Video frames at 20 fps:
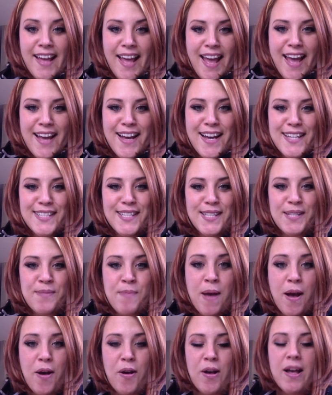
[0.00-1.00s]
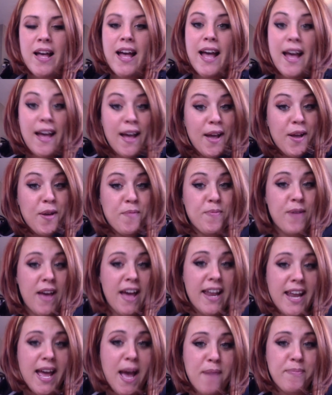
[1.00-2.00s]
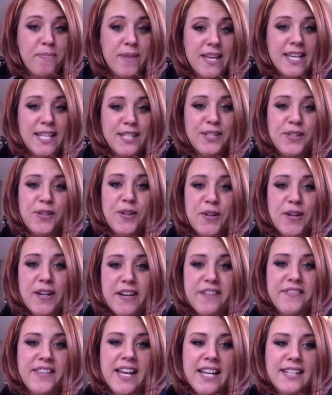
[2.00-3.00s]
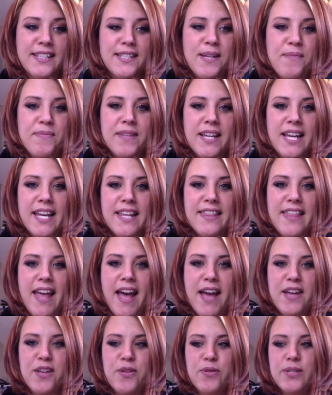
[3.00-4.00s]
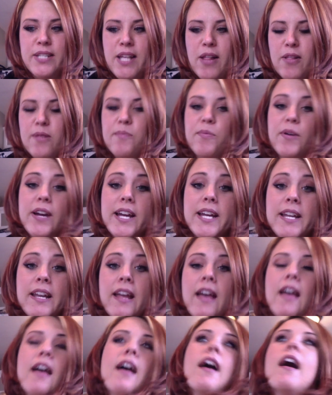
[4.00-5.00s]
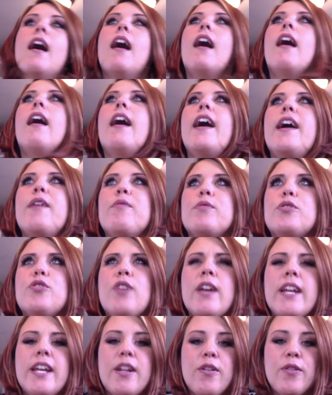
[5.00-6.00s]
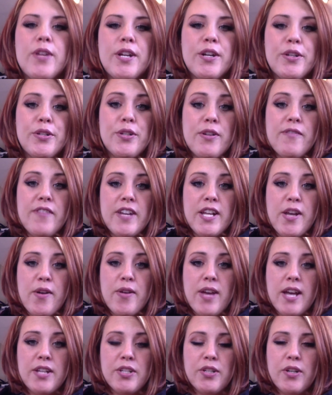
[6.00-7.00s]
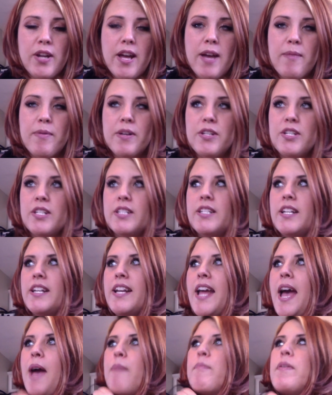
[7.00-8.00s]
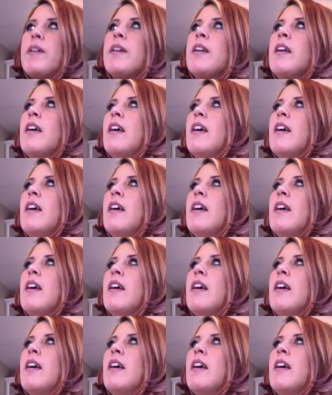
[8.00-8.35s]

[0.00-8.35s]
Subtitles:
Hey guys, it's Mel. I hope you had a happy Easter, if that's something that you celebrate. I was trying to get on here to do a video yesterday, but it just didn't happen.